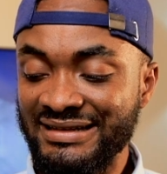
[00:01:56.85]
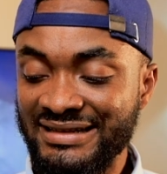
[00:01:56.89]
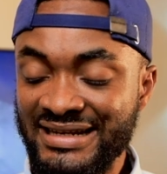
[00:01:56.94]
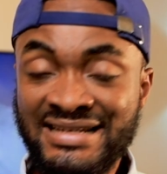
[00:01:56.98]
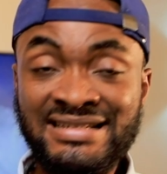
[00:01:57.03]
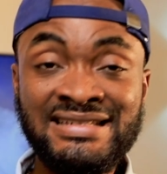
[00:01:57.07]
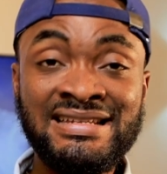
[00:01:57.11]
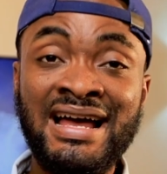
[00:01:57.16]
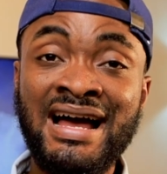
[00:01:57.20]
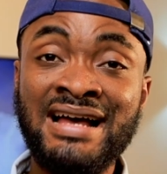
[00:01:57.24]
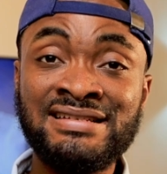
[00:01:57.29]

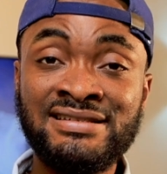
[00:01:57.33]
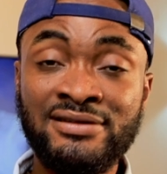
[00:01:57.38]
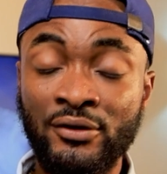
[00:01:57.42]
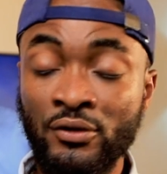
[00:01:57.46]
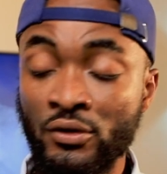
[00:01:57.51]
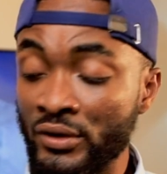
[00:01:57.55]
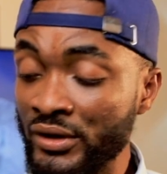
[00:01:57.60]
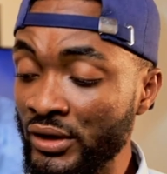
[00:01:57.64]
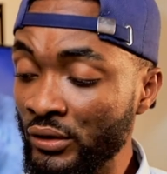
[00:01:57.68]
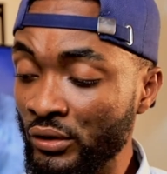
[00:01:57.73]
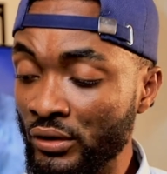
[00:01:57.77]
This has the
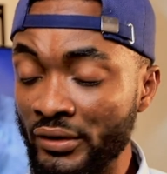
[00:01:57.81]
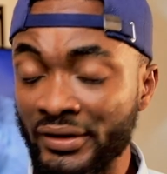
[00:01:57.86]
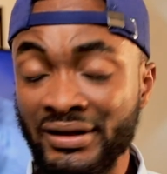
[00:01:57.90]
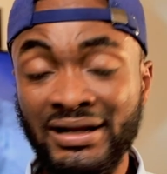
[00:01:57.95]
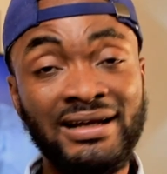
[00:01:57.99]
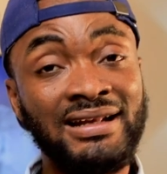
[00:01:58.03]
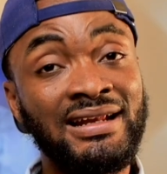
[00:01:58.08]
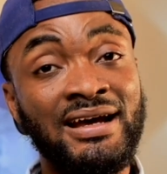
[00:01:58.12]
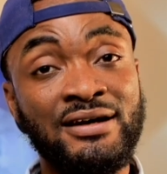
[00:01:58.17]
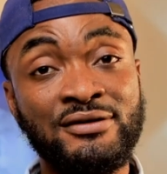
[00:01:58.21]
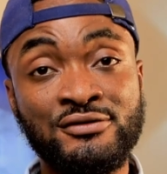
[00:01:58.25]
Corning
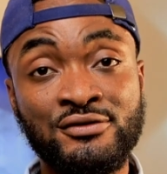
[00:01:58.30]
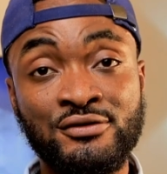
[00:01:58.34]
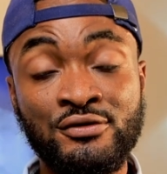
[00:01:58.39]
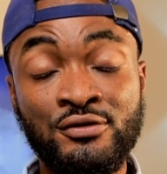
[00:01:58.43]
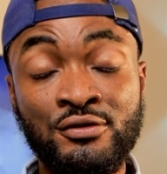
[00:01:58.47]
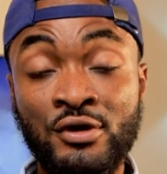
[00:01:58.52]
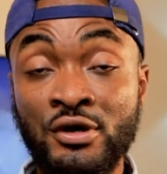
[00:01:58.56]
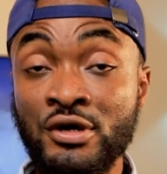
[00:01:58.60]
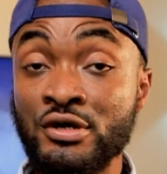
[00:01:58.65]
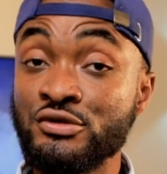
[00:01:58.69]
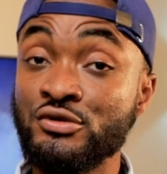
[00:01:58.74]
Gorilla Glass
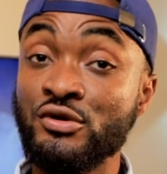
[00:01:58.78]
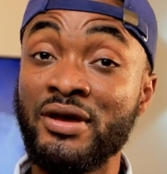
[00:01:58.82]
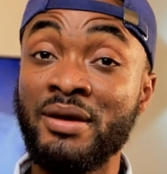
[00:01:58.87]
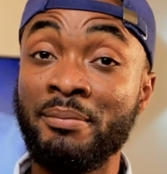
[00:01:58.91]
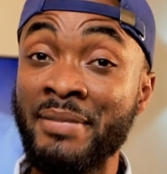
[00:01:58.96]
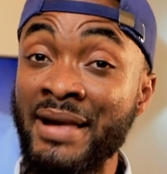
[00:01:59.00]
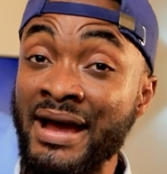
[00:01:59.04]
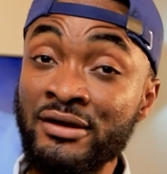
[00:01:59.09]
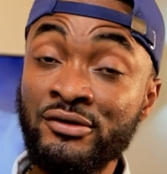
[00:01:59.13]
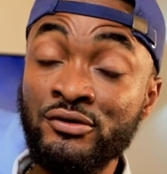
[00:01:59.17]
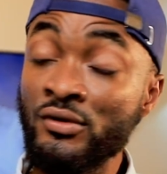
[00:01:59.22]
2, so it
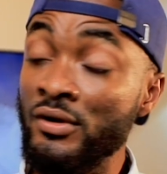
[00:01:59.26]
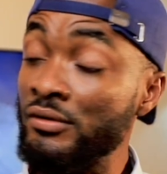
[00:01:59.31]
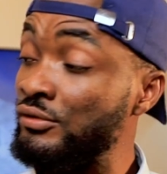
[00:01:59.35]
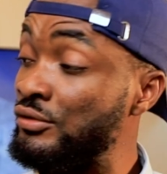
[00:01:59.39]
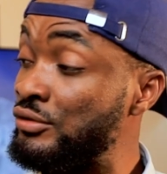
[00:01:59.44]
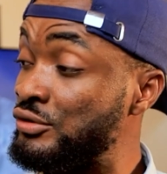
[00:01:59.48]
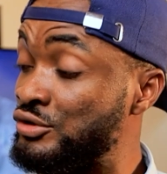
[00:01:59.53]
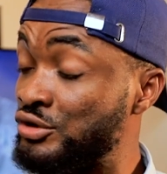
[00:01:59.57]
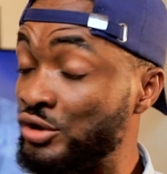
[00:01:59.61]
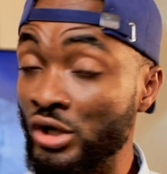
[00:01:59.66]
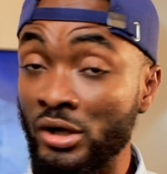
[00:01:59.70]
might do a
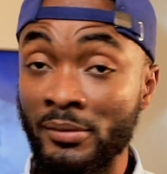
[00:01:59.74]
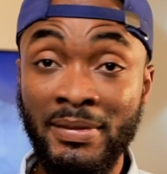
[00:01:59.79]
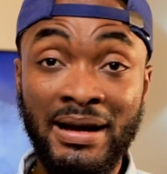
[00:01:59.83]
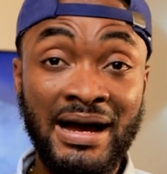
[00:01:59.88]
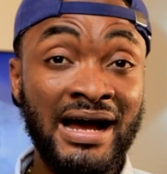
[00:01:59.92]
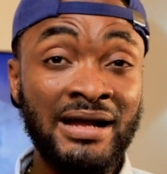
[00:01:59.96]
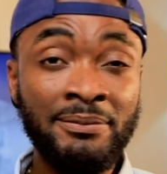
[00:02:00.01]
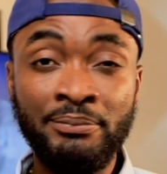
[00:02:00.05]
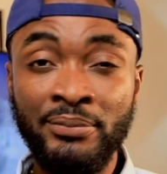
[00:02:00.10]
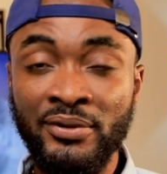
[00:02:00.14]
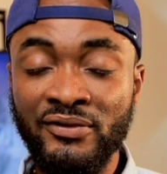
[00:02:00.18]
good job
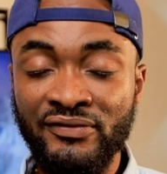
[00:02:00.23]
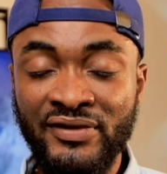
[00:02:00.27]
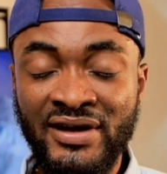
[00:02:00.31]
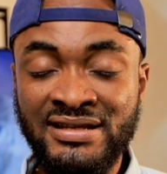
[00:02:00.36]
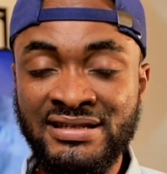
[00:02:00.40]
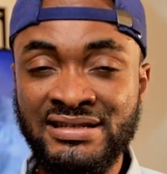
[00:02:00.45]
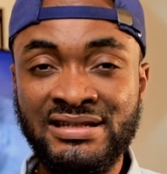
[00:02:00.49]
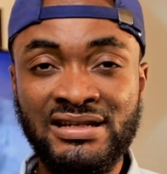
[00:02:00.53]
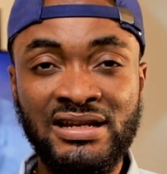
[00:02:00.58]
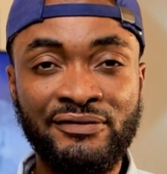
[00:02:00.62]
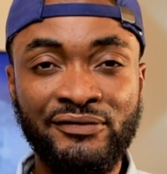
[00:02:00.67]
at
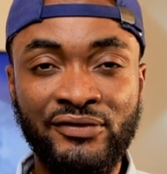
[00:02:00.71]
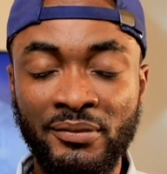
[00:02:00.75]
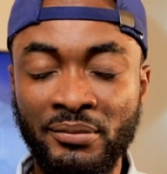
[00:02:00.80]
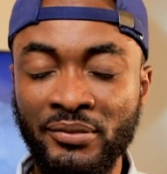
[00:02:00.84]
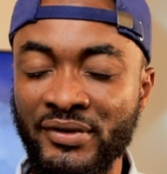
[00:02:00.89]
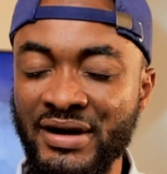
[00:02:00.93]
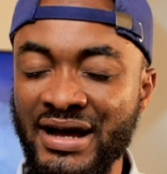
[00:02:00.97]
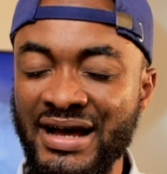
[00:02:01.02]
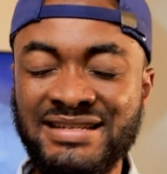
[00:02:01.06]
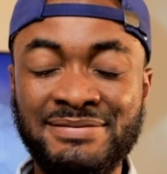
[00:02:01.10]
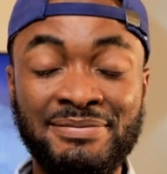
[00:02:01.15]
preventing it from
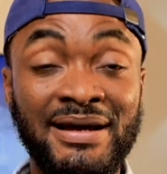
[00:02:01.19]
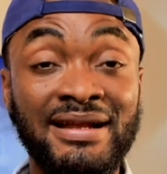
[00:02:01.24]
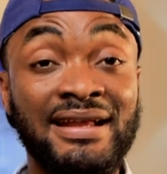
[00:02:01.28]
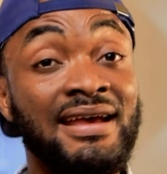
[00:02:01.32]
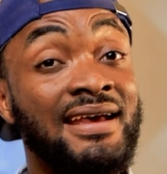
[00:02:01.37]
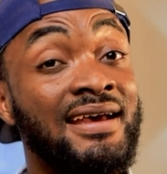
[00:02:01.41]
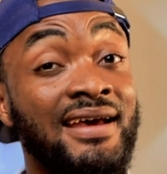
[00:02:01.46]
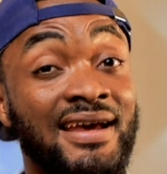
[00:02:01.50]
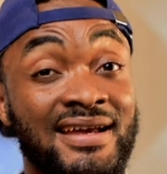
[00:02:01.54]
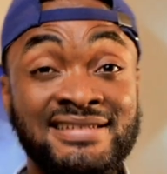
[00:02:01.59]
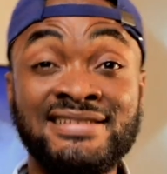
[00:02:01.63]
cracks, but
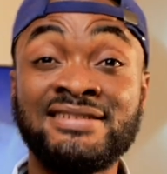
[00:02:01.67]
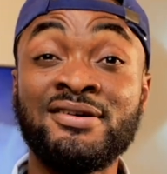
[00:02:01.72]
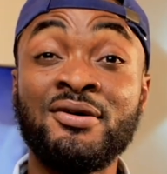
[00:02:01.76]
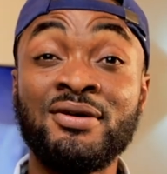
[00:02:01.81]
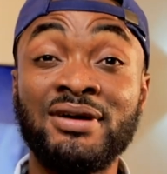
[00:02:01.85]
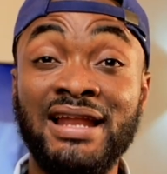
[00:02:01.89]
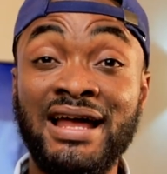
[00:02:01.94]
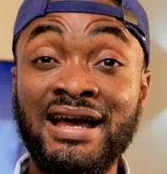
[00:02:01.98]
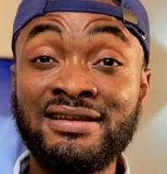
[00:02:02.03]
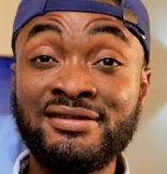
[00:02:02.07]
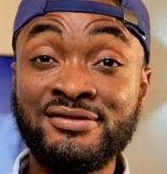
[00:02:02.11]
it's still
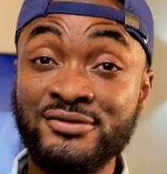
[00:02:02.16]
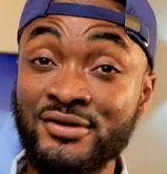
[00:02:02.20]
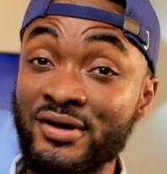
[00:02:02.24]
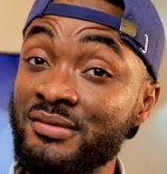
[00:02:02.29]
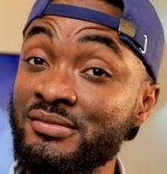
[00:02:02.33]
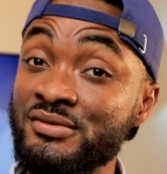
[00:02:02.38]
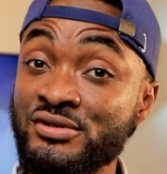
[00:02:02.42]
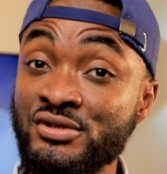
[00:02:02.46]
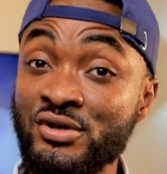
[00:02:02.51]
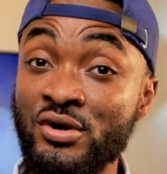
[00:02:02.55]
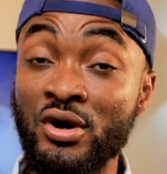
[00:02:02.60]
glass, so
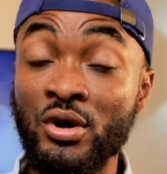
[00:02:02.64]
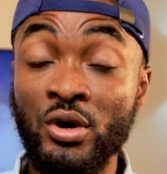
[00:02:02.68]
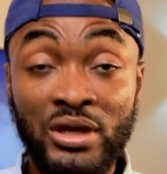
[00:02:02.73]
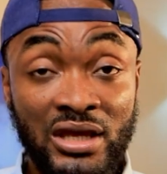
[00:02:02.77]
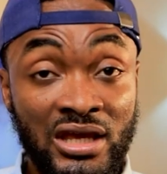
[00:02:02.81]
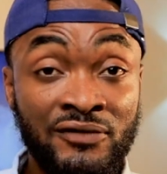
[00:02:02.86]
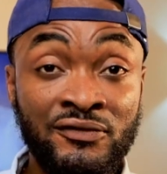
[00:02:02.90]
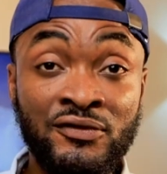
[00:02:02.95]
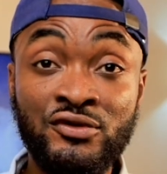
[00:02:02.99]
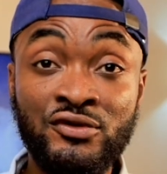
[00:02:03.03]
I'm sure if